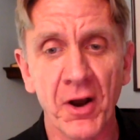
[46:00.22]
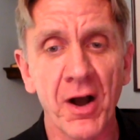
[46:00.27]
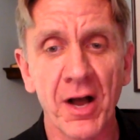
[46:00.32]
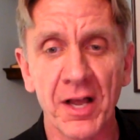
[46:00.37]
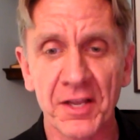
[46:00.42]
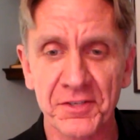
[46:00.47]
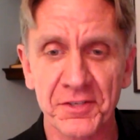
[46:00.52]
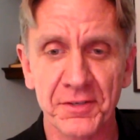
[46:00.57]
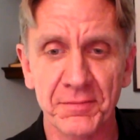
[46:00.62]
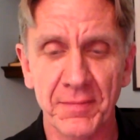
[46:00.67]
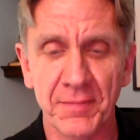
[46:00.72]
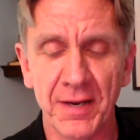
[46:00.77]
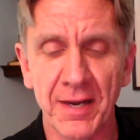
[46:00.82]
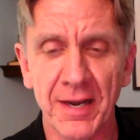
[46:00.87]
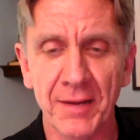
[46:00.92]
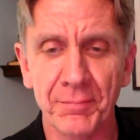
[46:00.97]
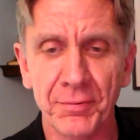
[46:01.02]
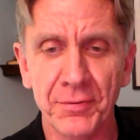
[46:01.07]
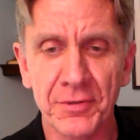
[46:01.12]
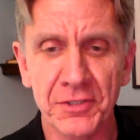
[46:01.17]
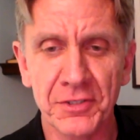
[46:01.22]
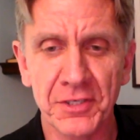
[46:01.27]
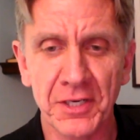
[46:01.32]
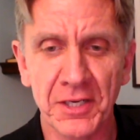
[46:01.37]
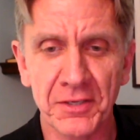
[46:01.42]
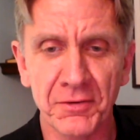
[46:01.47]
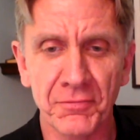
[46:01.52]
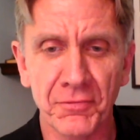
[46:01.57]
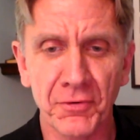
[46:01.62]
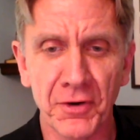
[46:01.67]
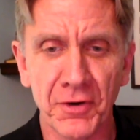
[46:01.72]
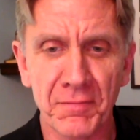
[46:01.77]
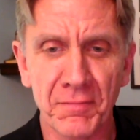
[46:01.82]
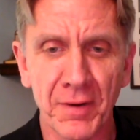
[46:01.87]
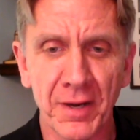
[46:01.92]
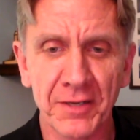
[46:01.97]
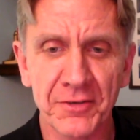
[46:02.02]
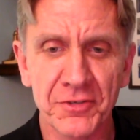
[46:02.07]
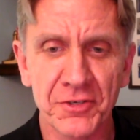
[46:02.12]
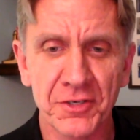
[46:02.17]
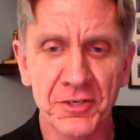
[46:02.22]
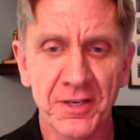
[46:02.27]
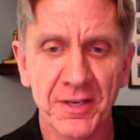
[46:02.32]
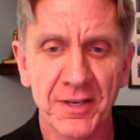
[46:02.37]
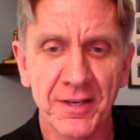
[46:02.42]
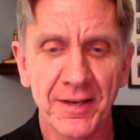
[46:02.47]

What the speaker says: awesome. I appreciate you very much.